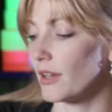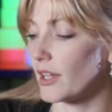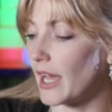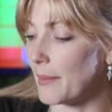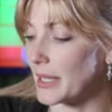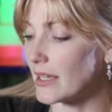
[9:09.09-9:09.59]

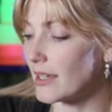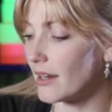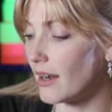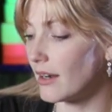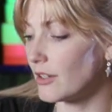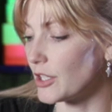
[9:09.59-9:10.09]
Coming
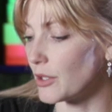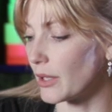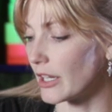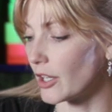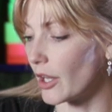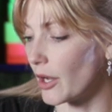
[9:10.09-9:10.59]
here, you
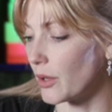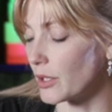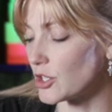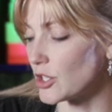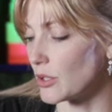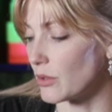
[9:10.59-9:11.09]
can go
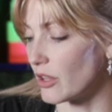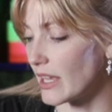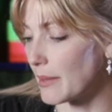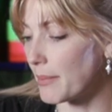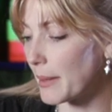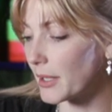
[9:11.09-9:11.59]
to
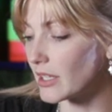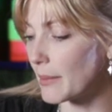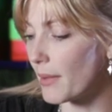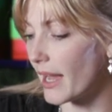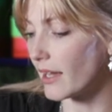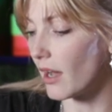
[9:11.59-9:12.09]
the
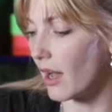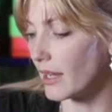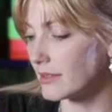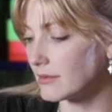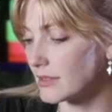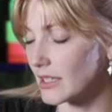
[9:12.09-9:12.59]
paperclip
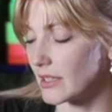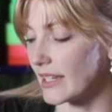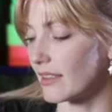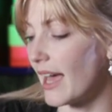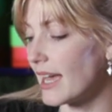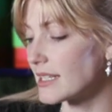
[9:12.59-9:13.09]
icon,
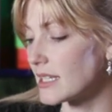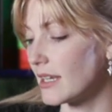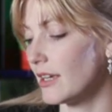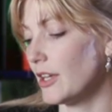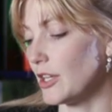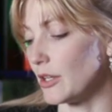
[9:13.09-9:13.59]
click that.
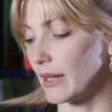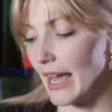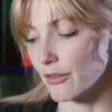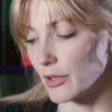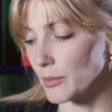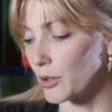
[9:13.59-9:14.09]
You can
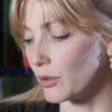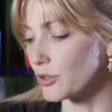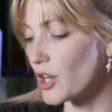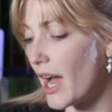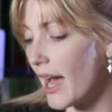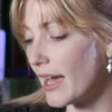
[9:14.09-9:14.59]
add from Google
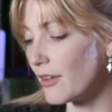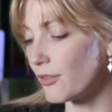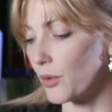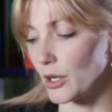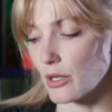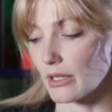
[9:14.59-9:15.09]
Drive,
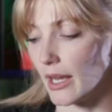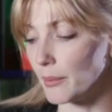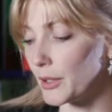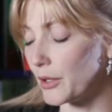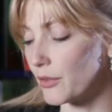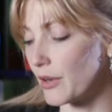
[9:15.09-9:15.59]
or you can
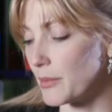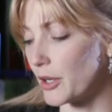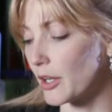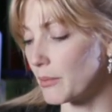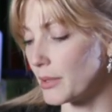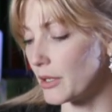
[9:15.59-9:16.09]
upload from your
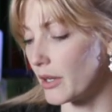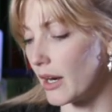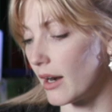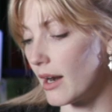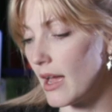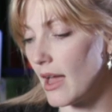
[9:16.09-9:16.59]

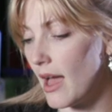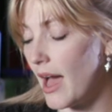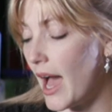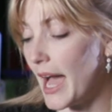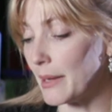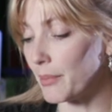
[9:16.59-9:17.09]
computer.
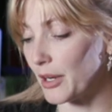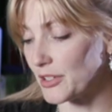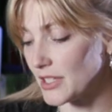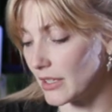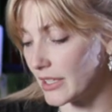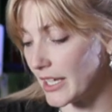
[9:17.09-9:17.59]
I
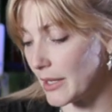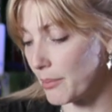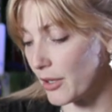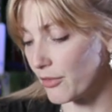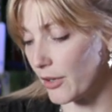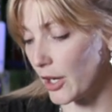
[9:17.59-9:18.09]
personally
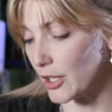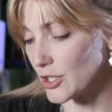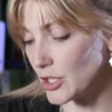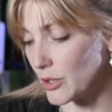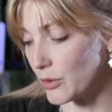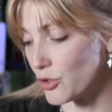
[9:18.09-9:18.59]
prefer
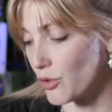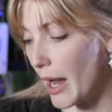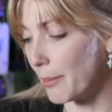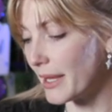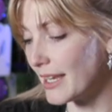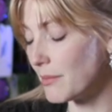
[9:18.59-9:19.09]
to
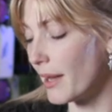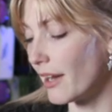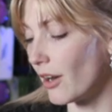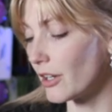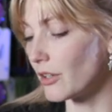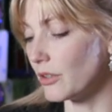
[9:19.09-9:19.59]
drop in my
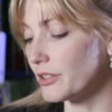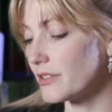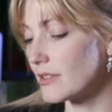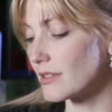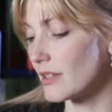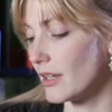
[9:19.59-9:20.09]

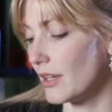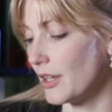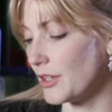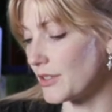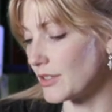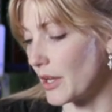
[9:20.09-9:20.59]
articles.
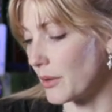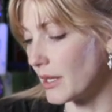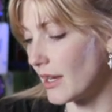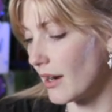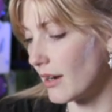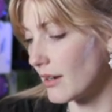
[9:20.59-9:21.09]
So
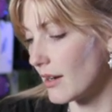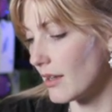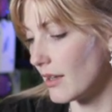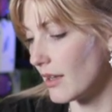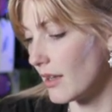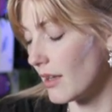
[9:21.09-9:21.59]
here,
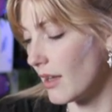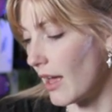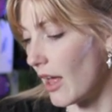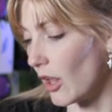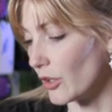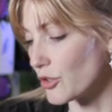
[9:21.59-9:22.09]

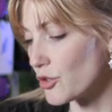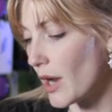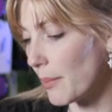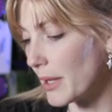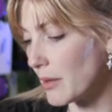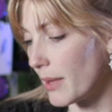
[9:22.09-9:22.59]
I'll
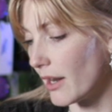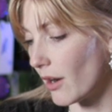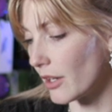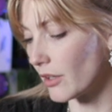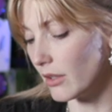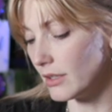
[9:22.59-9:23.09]
drop in my
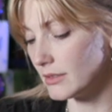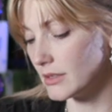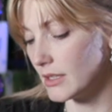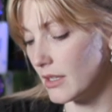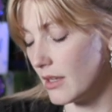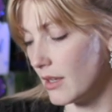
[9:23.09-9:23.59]
article.
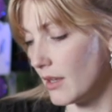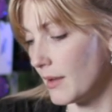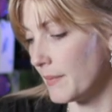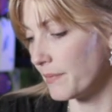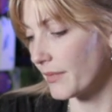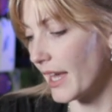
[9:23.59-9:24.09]

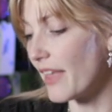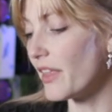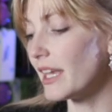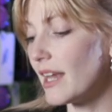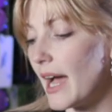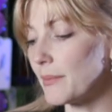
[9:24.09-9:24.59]
And
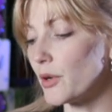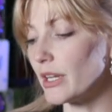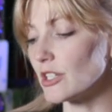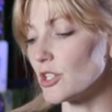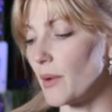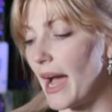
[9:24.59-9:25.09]
then I'm
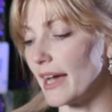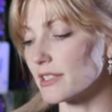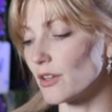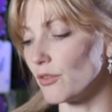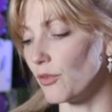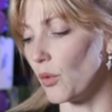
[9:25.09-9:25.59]
going to
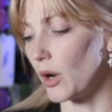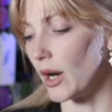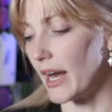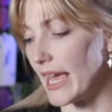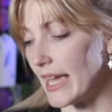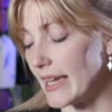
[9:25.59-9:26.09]
ask
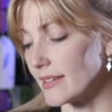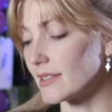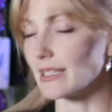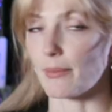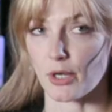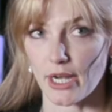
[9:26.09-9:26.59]
for a
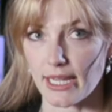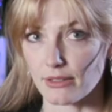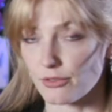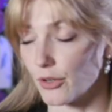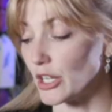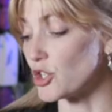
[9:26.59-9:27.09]
summary.
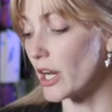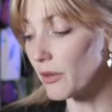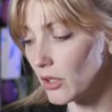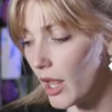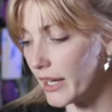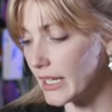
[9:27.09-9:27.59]
For a
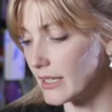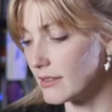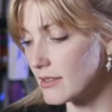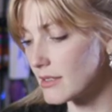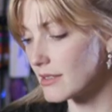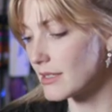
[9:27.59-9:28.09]
general
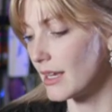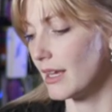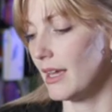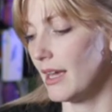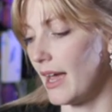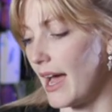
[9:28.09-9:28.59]
audience,
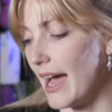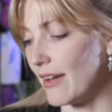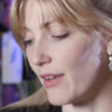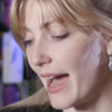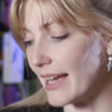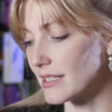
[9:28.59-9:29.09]

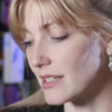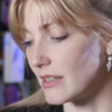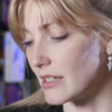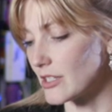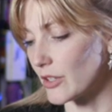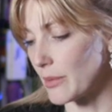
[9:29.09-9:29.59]
I've asked the
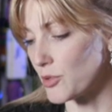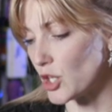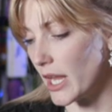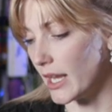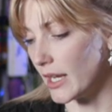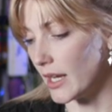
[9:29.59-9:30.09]

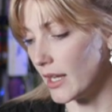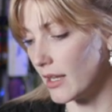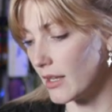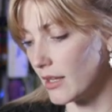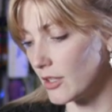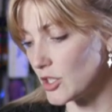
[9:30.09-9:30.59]
description
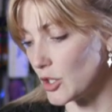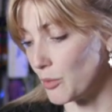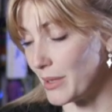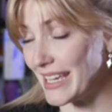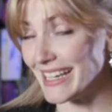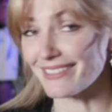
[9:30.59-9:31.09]
to
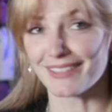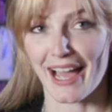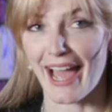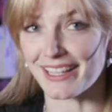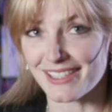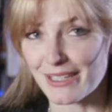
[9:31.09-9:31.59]
be
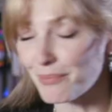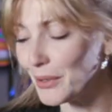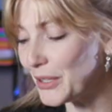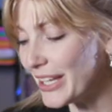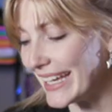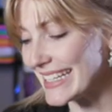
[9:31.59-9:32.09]
as
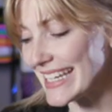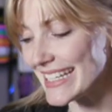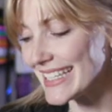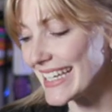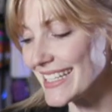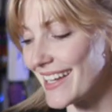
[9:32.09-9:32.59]
simple and
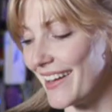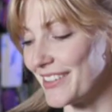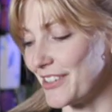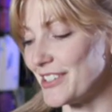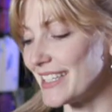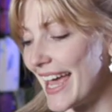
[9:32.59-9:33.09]
easy to
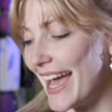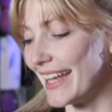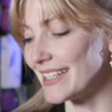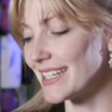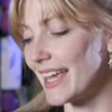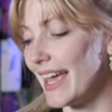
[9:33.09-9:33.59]

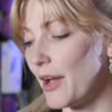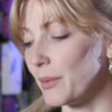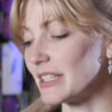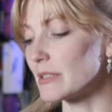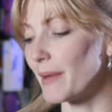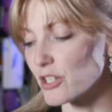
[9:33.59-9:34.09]
understand
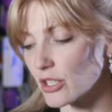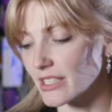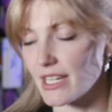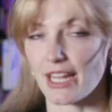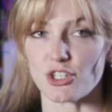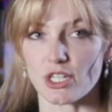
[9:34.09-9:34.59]
with special
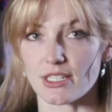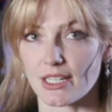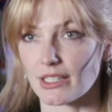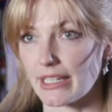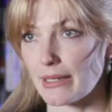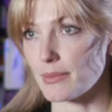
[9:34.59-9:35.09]
attention to
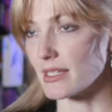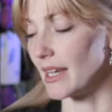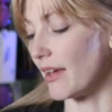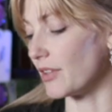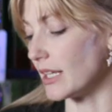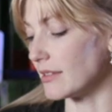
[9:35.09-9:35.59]
claims and
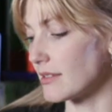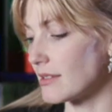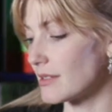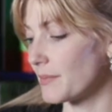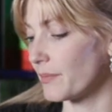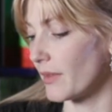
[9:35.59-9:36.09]

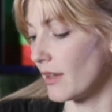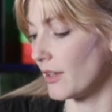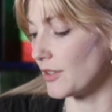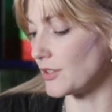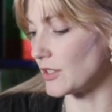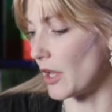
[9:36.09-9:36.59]
evidence.
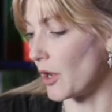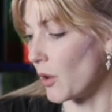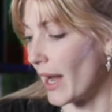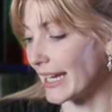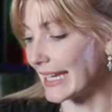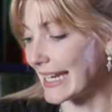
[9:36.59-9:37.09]
So
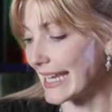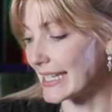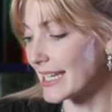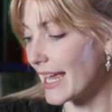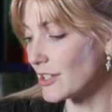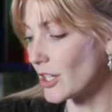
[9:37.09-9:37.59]
I can
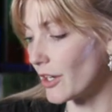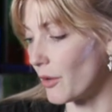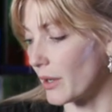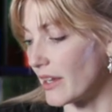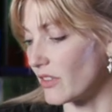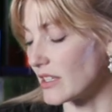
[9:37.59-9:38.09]
hit enter
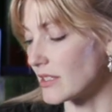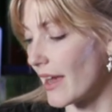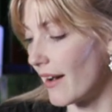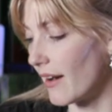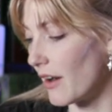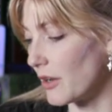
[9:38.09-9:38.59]
or hit this
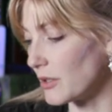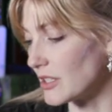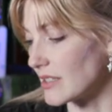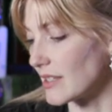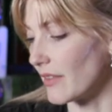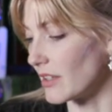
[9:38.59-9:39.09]
arrow
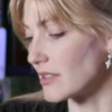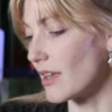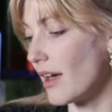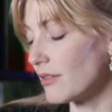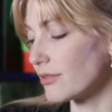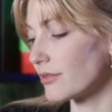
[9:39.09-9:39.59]
to send this
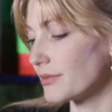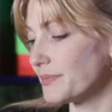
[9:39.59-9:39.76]
off.